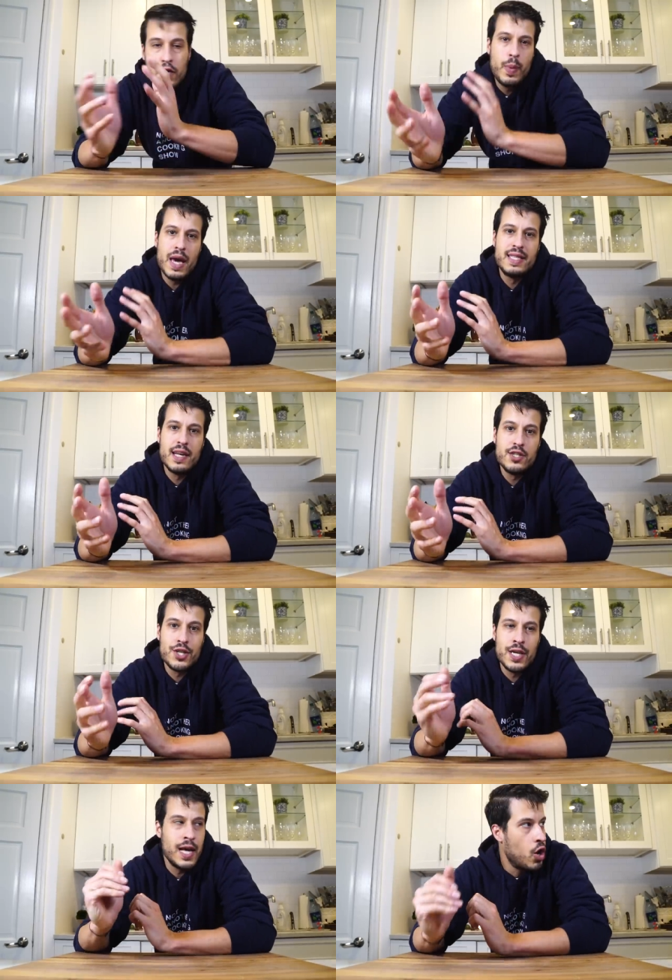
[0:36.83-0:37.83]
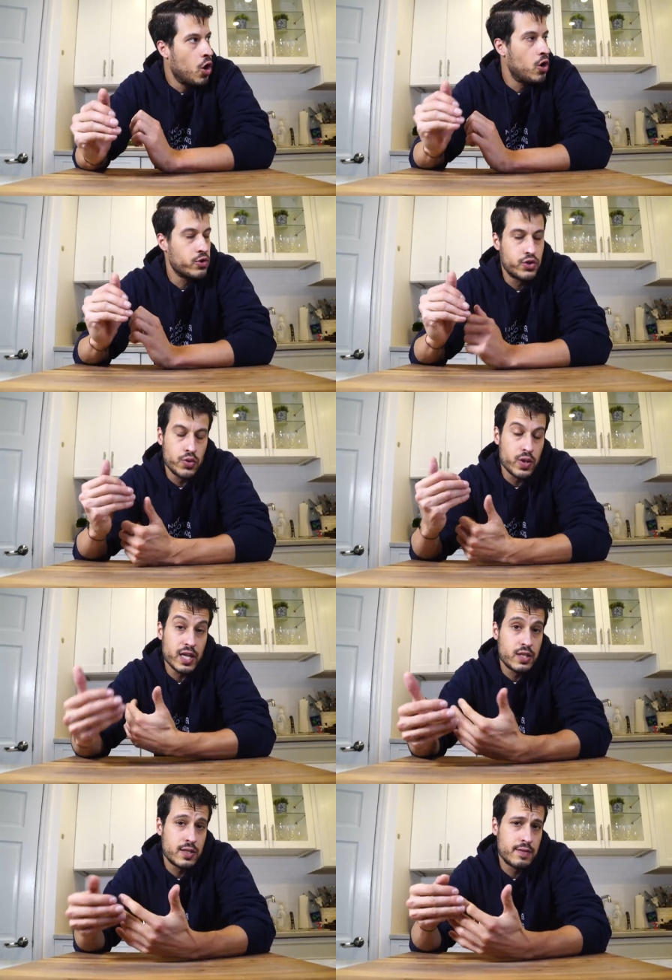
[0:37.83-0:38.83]
If you pay attention at all to
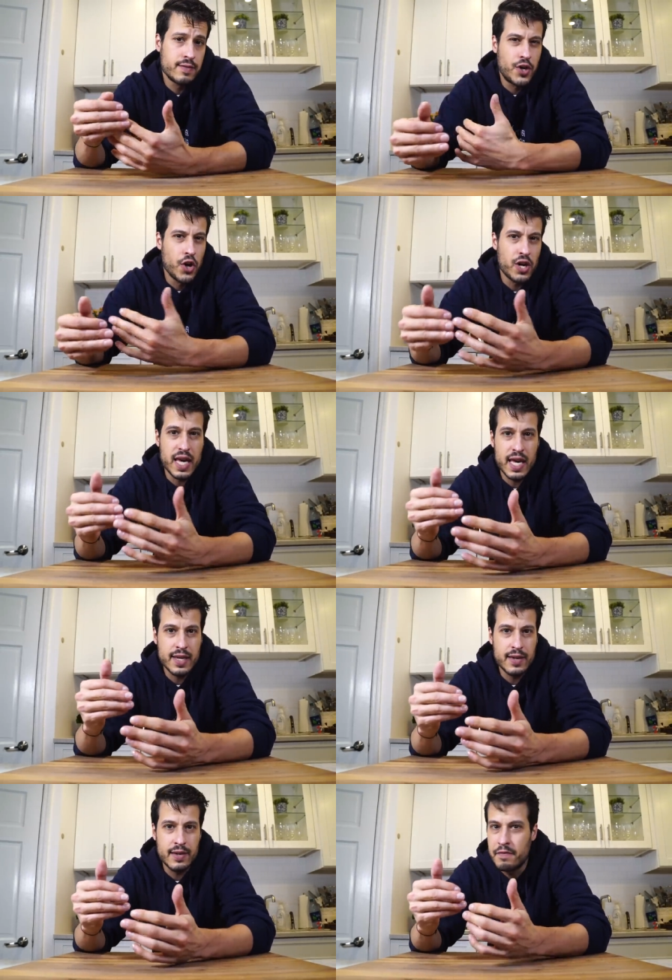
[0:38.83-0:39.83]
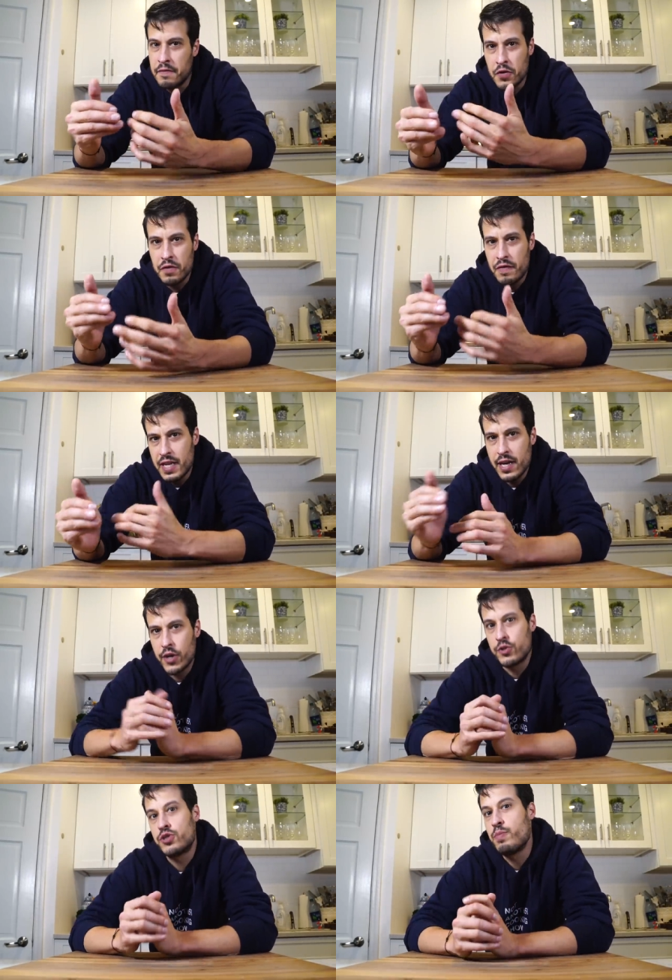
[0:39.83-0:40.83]
this cooking, food
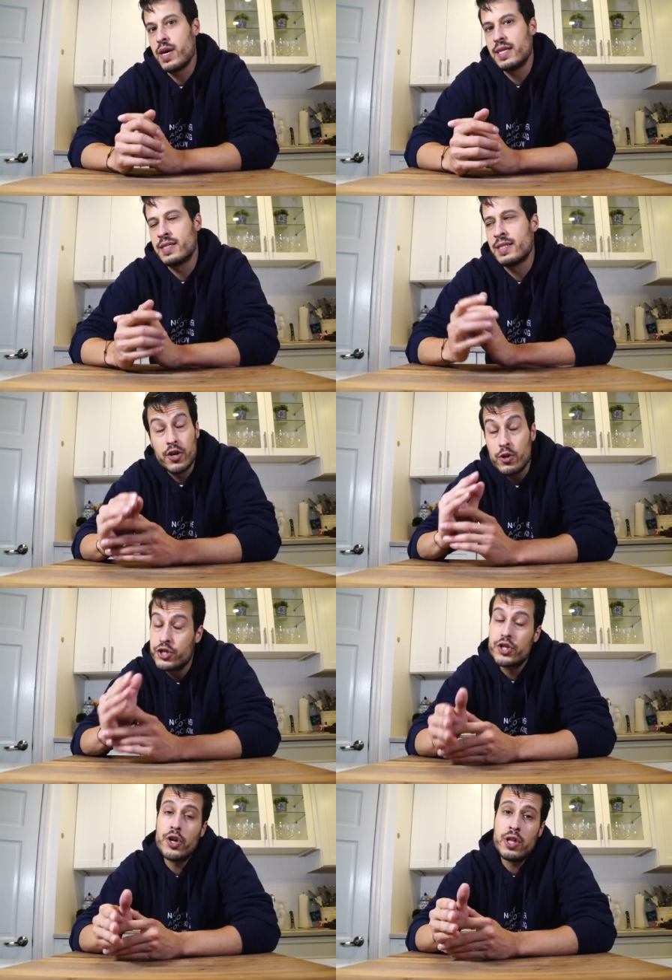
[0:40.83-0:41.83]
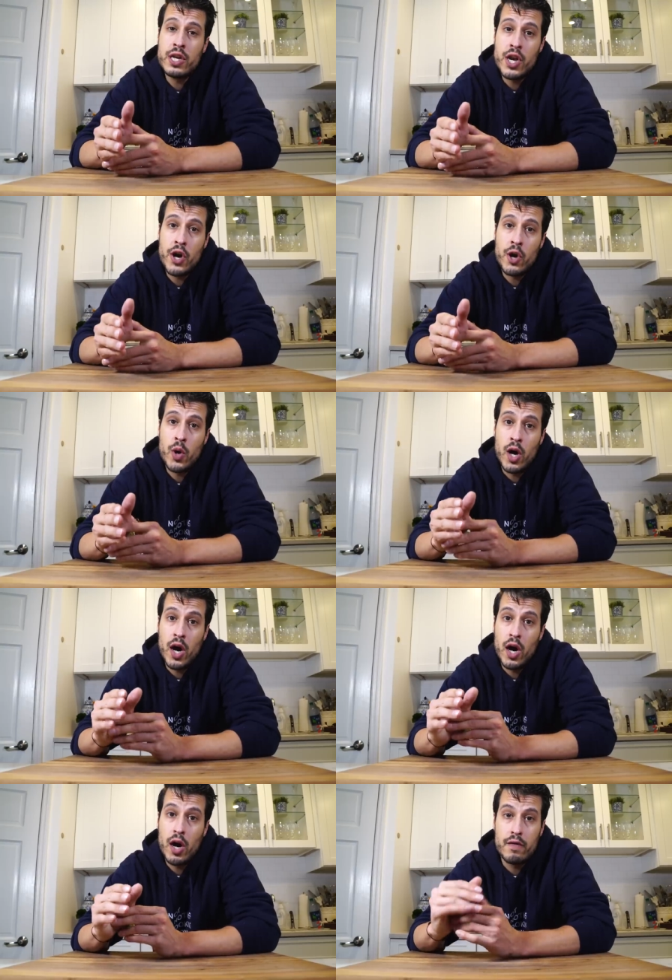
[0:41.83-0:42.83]
video space, you surely know
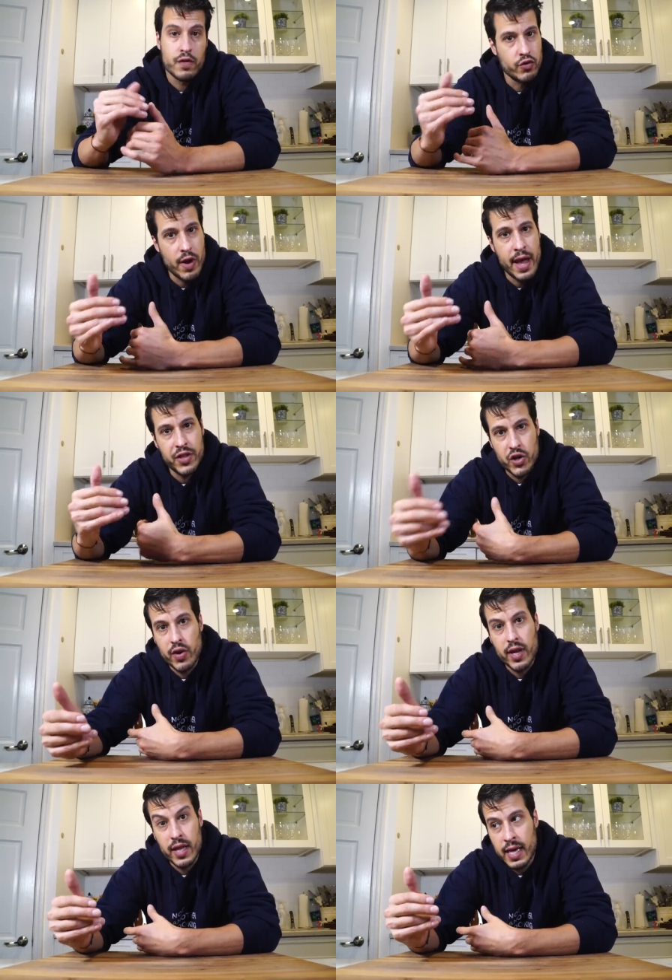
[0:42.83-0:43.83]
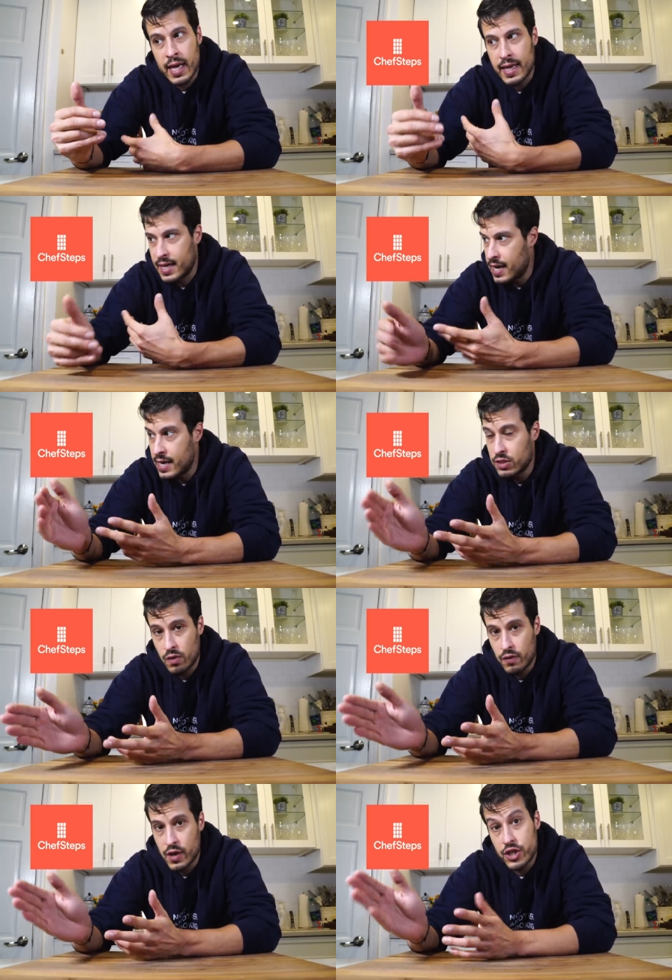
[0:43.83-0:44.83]
of Grant Crilly and the guys
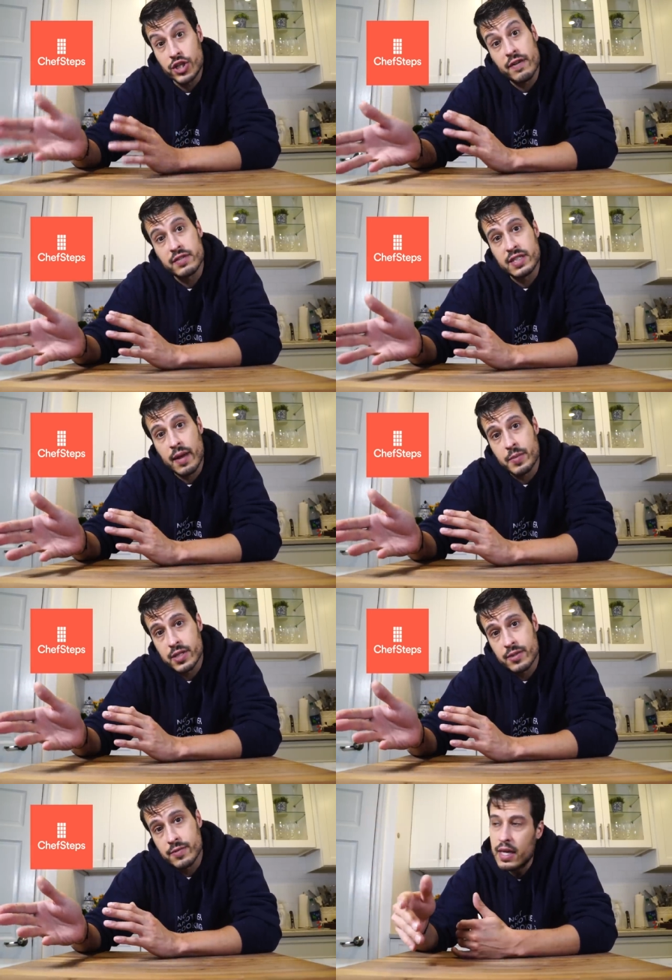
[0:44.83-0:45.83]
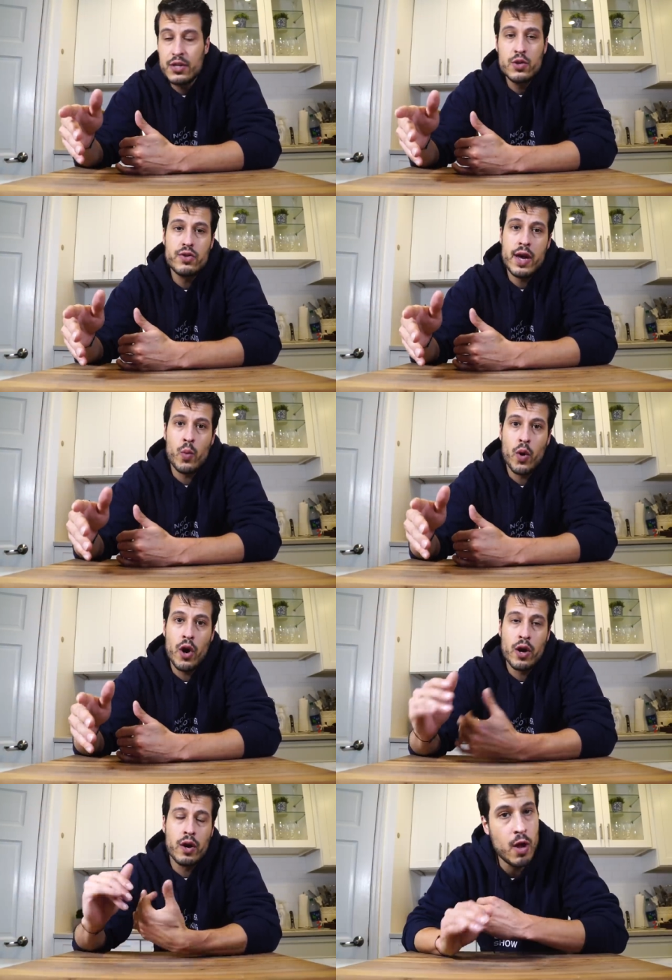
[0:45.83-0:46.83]
over at ChefSteps. They do great
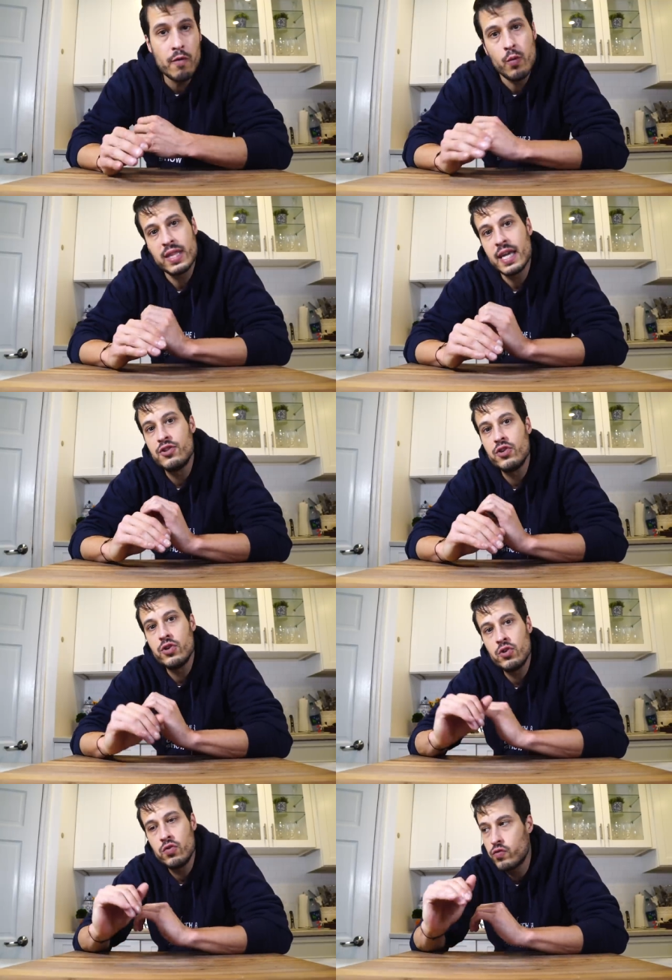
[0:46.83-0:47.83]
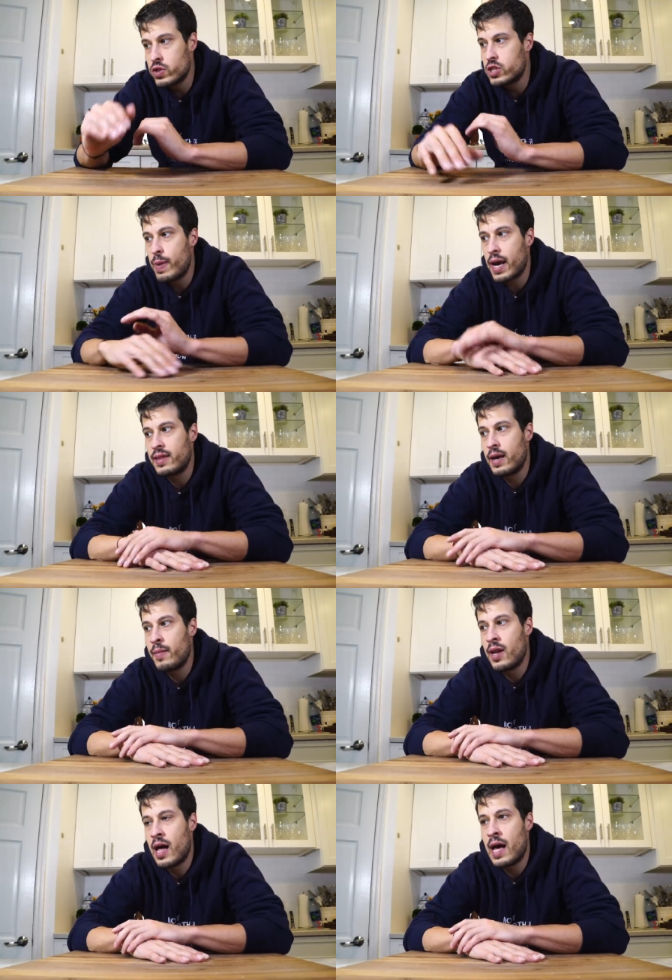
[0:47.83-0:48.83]
work, love what they do, respect them
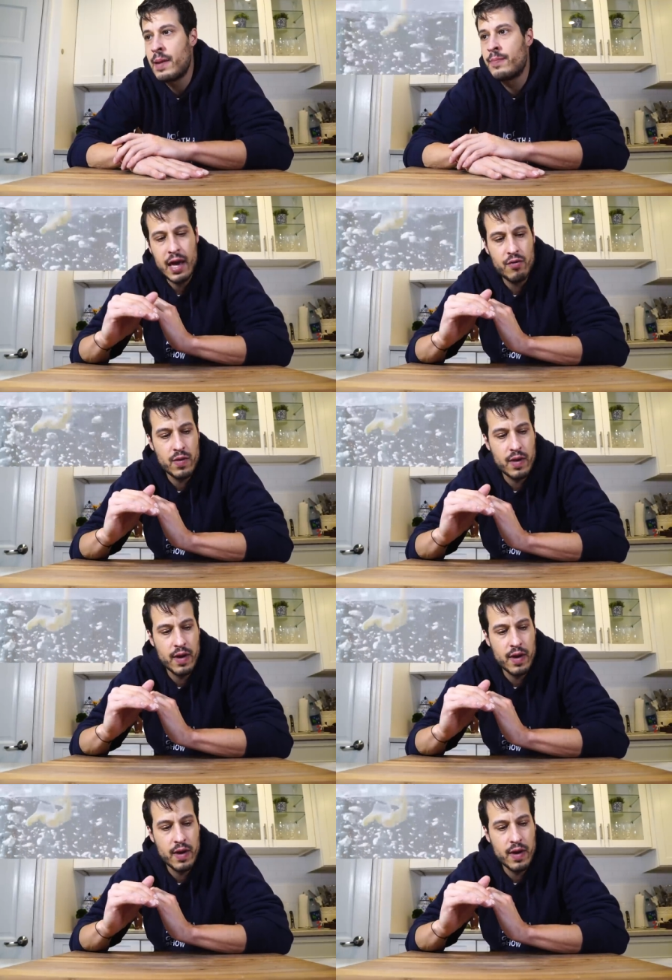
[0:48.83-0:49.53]
a lot, and